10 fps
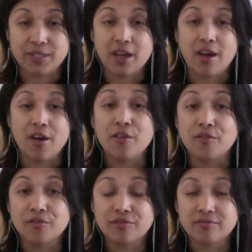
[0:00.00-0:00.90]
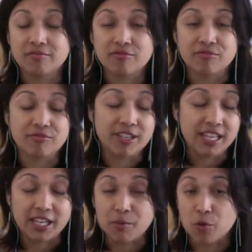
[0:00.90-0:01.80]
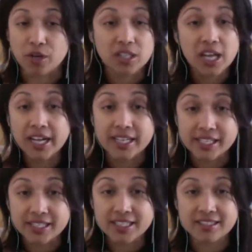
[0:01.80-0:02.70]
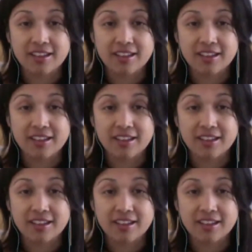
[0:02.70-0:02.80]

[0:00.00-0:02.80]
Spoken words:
of getting more clients.